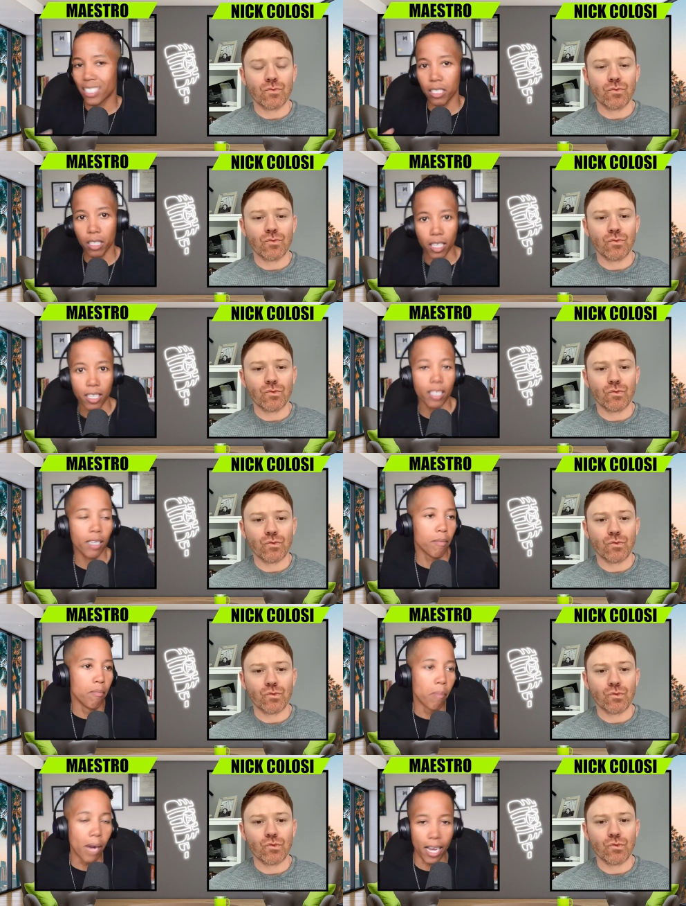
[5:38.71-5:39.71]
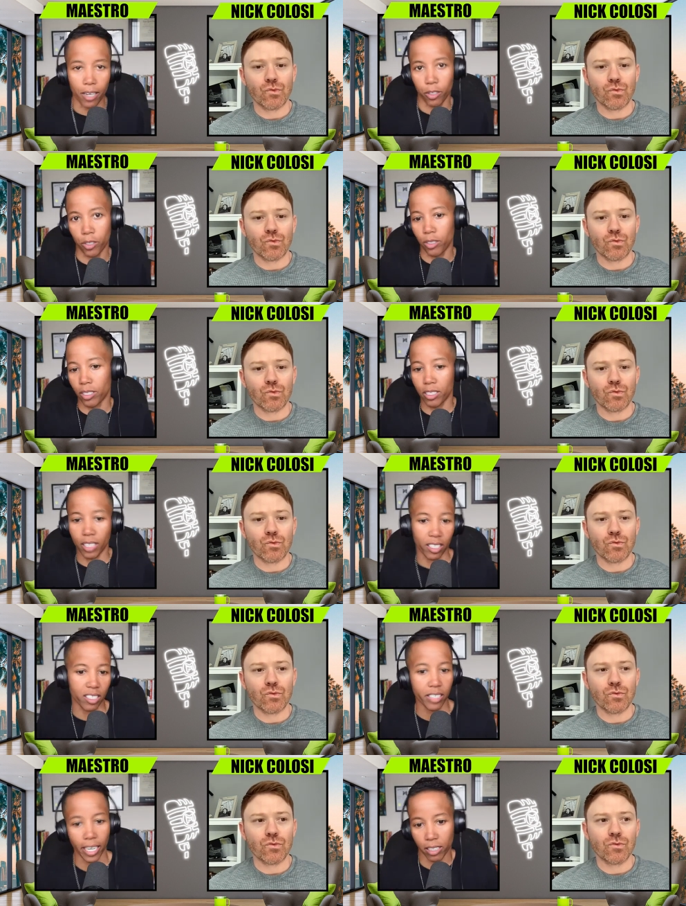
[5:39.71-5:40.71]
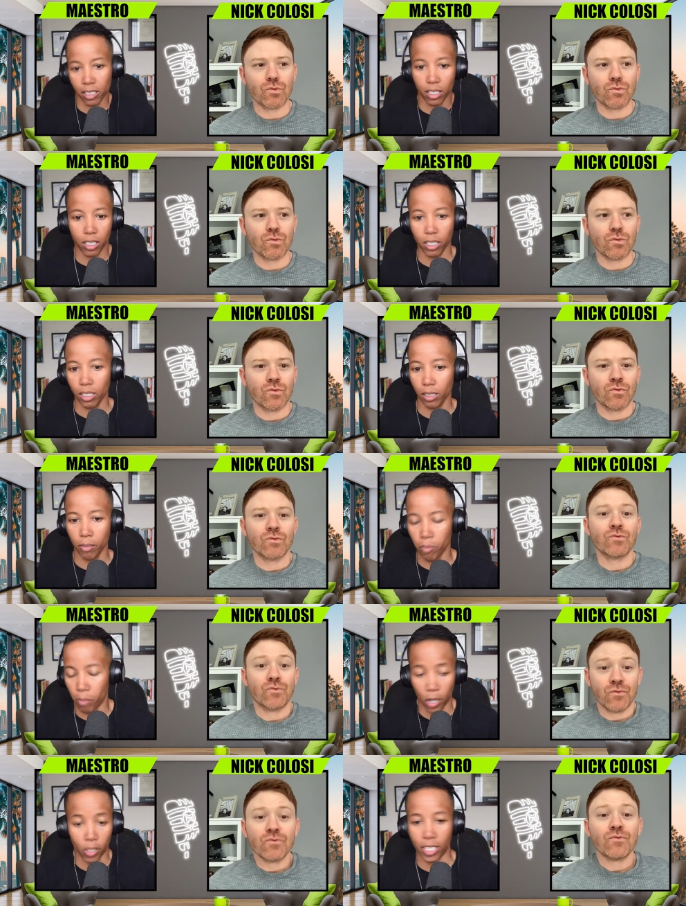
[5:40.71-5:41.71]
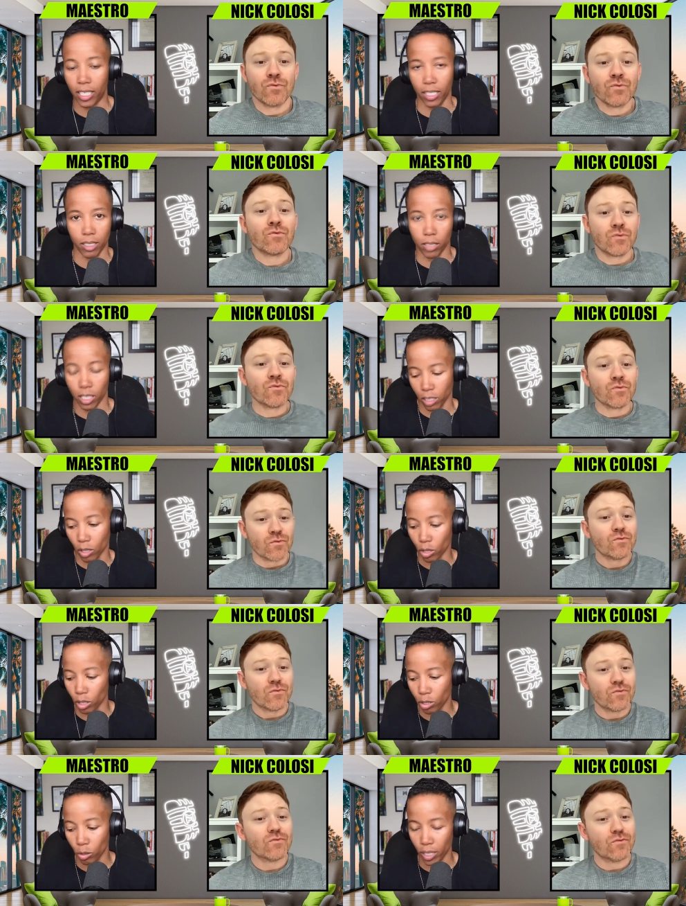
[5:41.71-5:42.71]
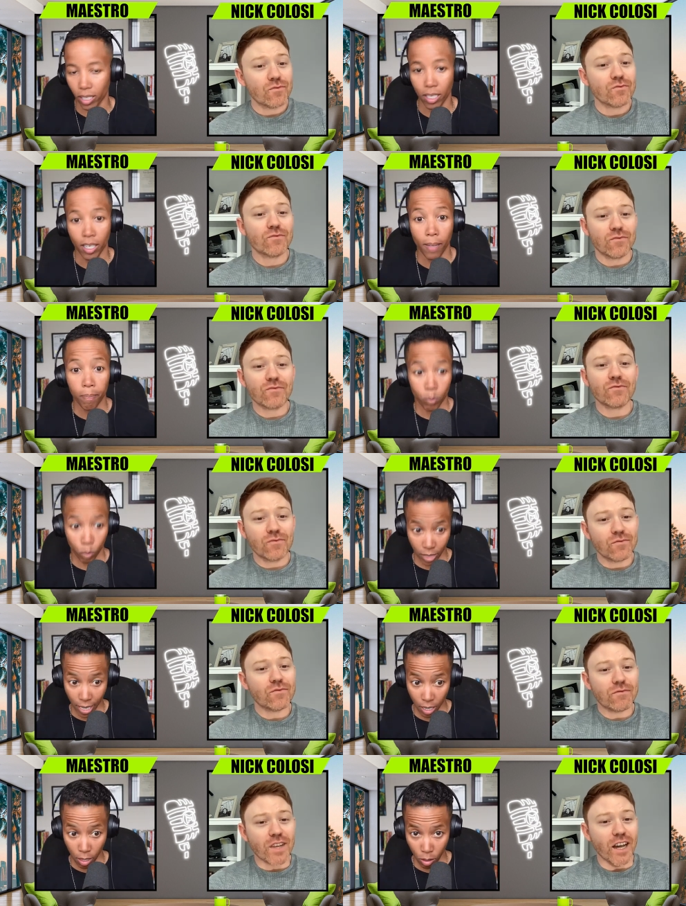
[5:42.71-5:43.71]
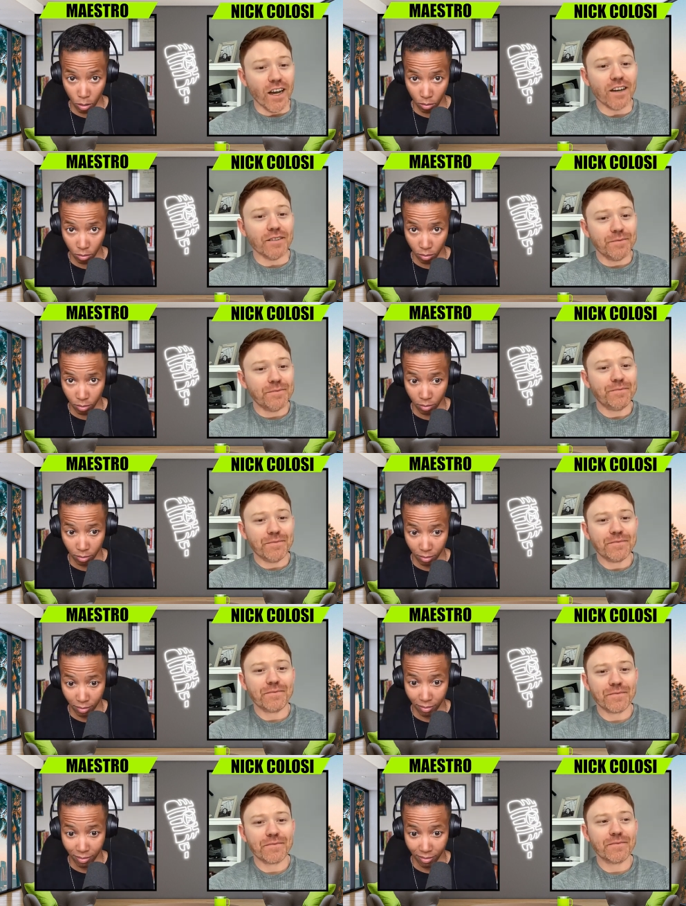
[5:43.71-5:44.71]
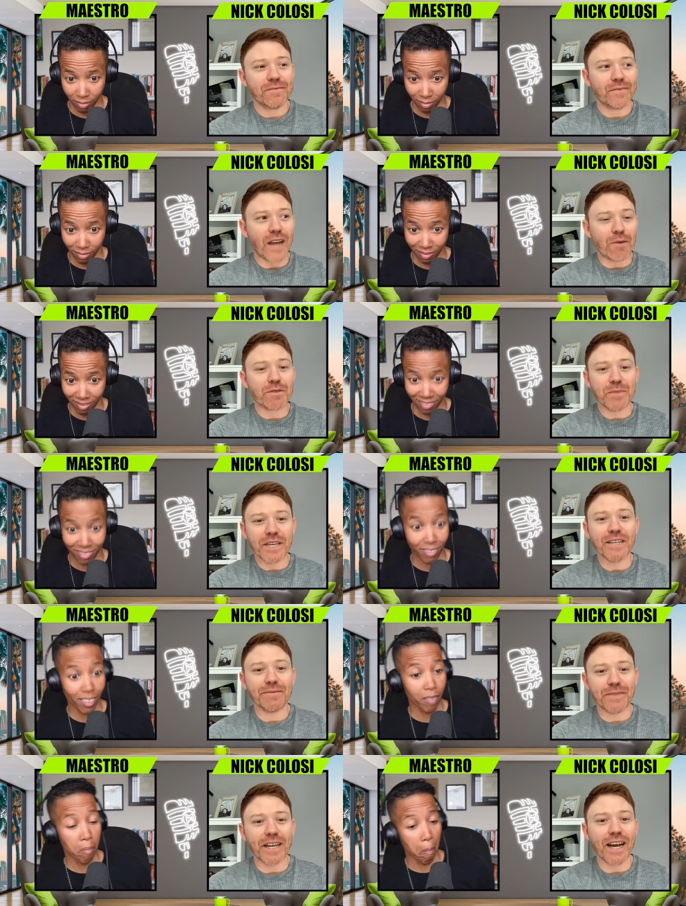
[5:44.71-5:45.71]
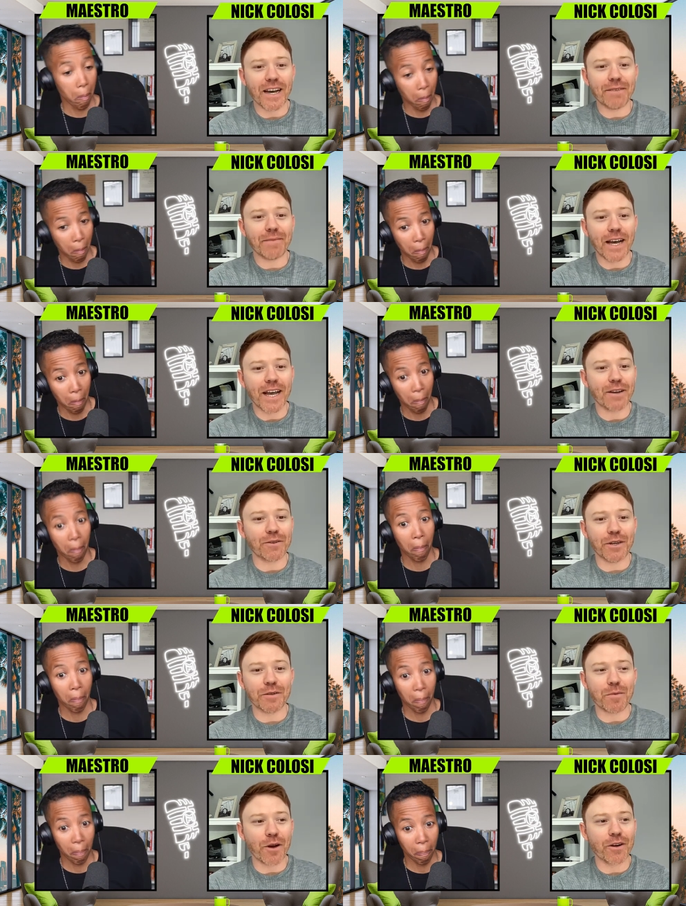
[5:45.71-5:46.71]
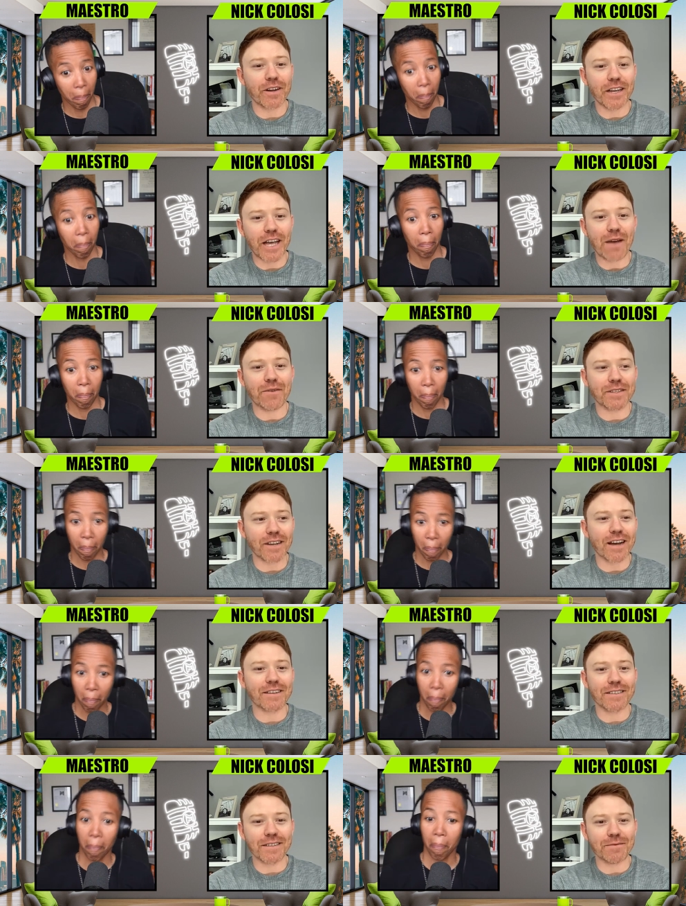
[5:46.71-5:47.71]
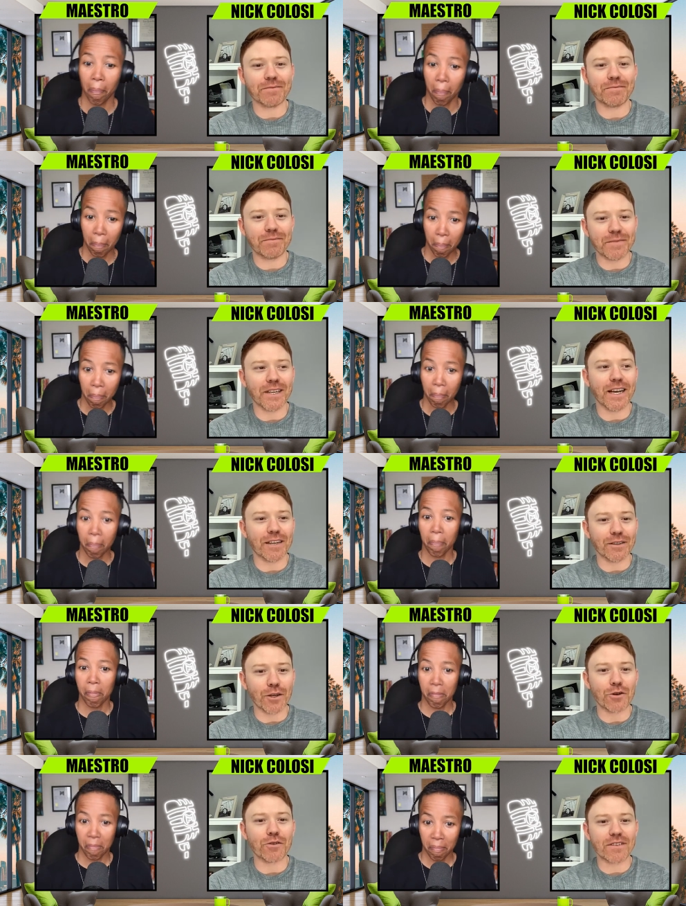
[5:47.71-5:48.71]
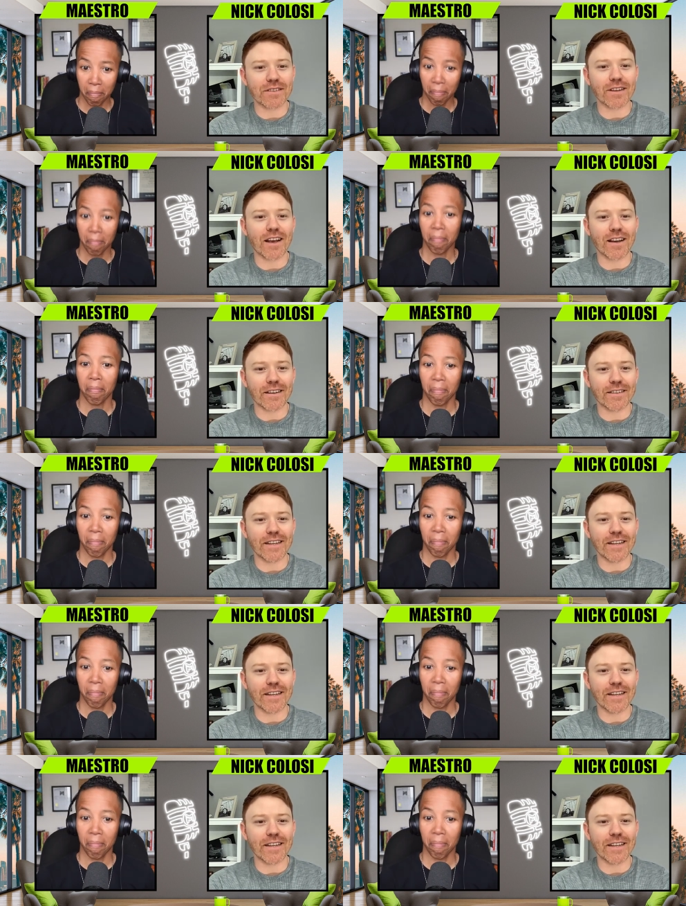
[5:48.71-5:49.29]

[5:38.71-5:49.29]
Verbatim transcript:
Speaker 1: sleek, modern, it's like a sexy marketing, sexy look to it. Was
Speaker 2: that yeah. you? That was me. Yeah. I handle all the marketing, advertising. Yeah. Logo design.